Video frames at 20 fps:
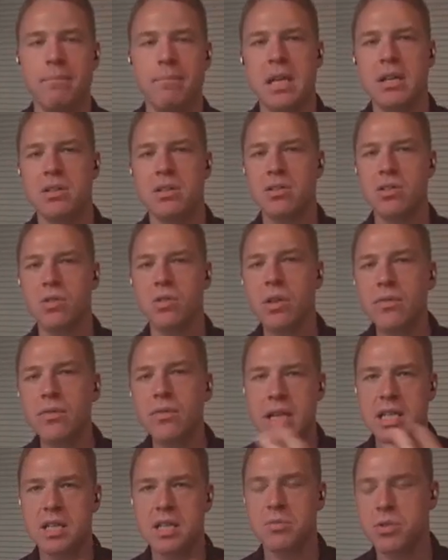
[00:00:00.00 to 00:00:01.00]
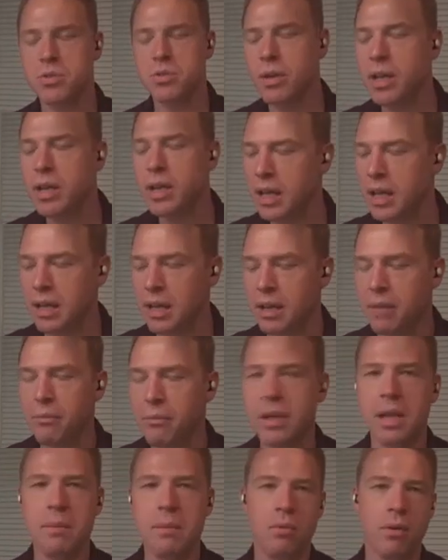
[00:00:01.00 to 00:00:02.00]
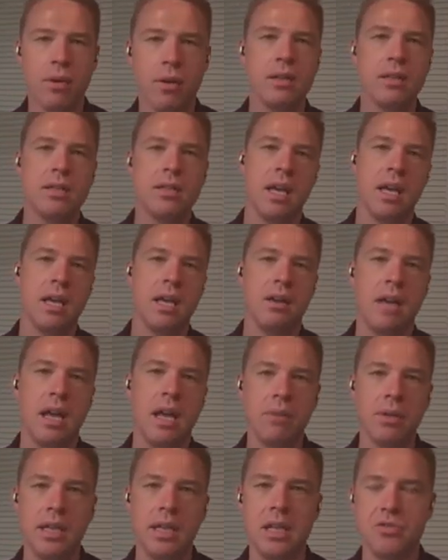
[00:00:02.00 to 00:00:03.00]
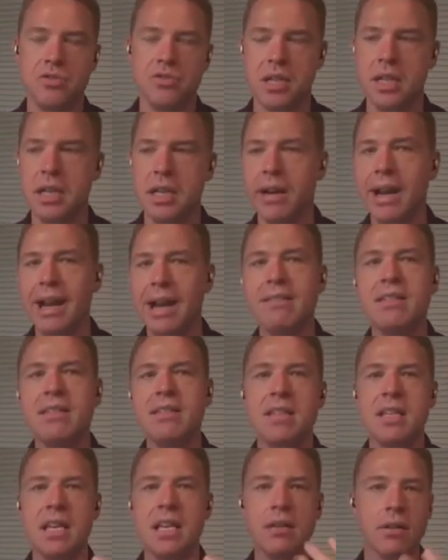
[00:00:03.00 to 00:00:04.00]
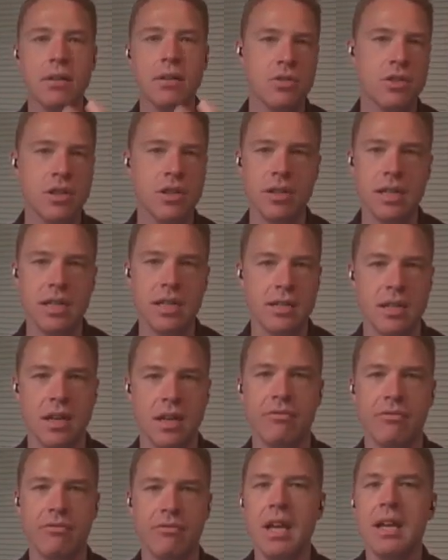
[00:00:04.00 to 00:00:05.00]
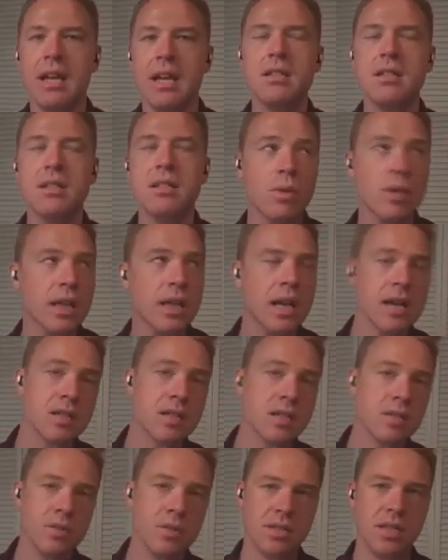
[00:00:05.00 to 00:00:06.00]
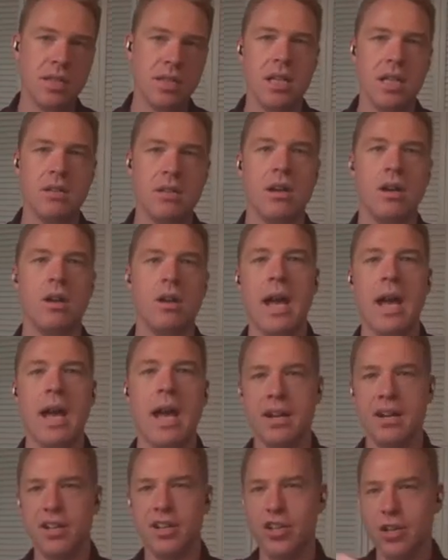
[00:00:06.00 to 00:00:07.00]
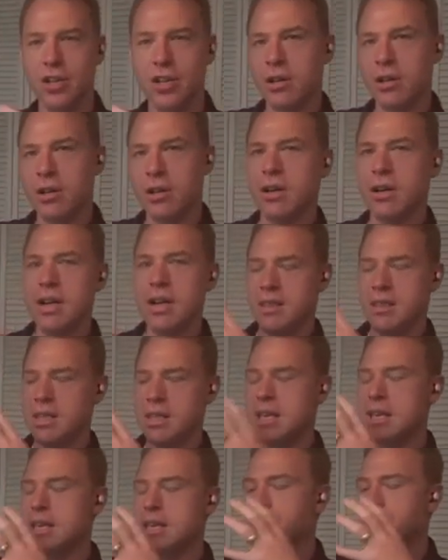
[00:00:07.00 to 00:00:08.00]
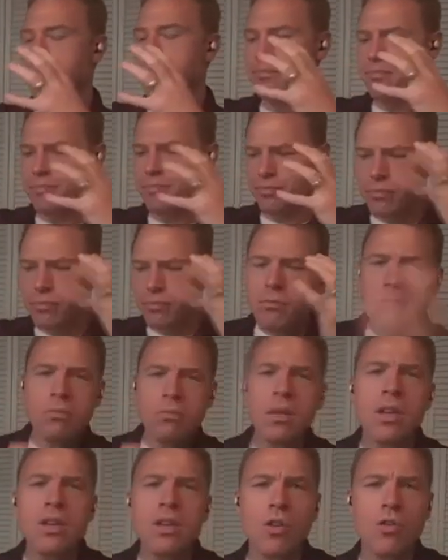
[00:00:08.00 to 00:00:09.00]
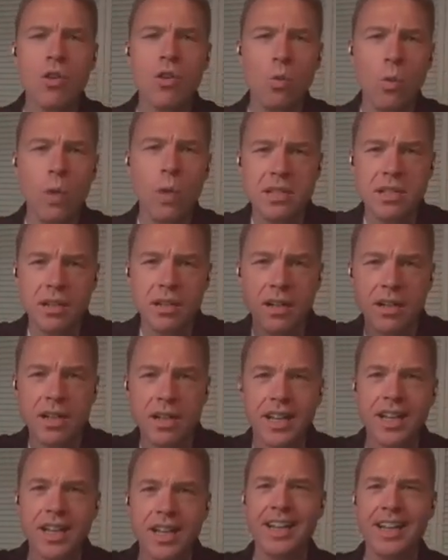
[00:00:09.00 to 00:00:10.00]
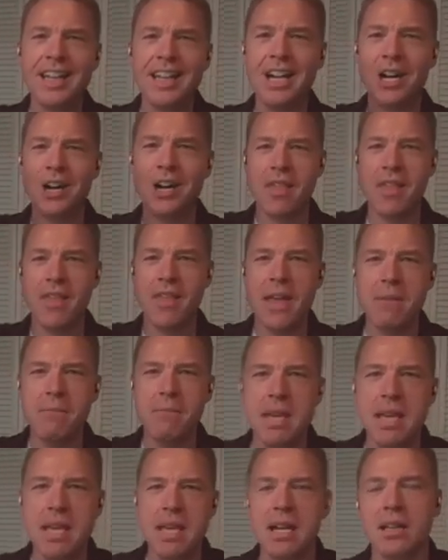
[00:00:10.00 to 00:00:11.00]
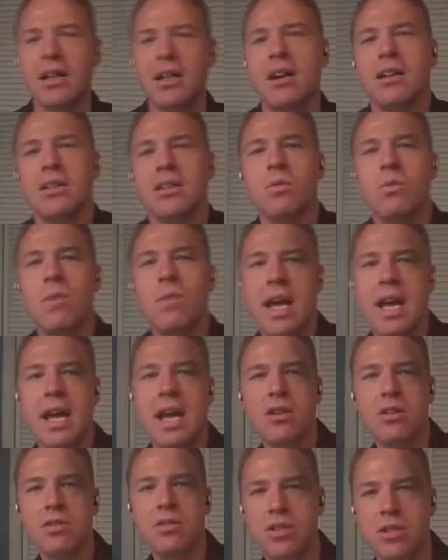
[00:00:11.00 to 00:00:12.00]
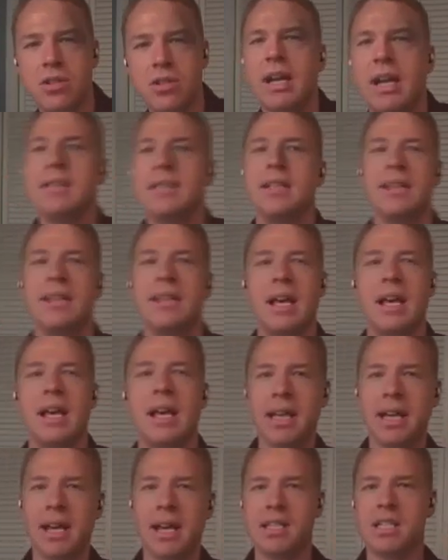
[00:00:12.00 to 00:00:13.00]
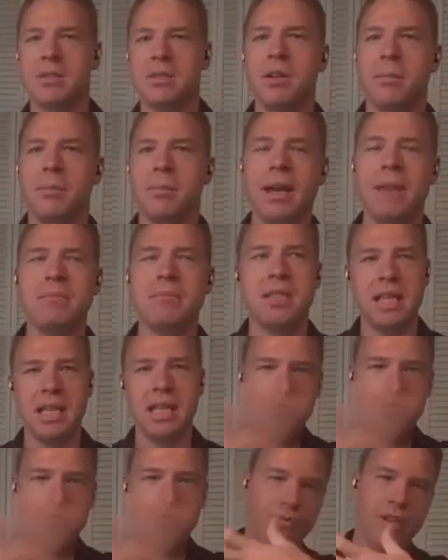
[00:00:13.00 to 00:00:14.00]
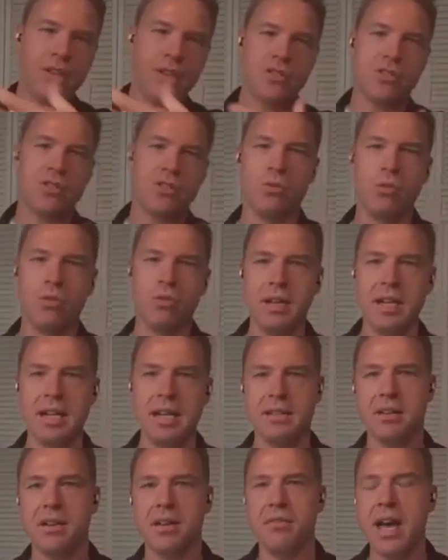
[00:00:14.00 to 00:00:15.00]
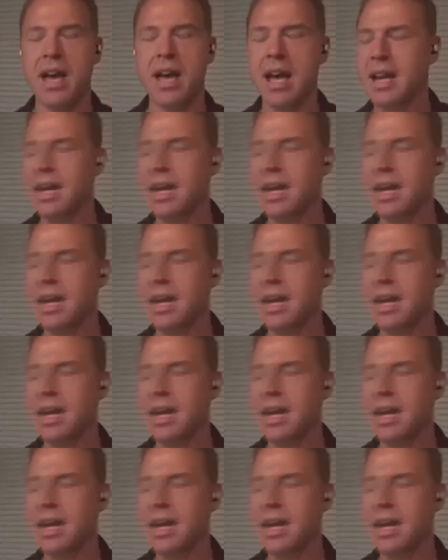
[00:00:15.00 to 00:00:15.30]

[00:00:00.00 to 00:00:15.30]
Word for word: so the story of the customer is really really important and and really interesting here and this is hero's journey stuff this is where the customer's the hero and you're the you know the wizard you know that they meet along the way who's directing them but the customer becomes the hero of their story and it's all that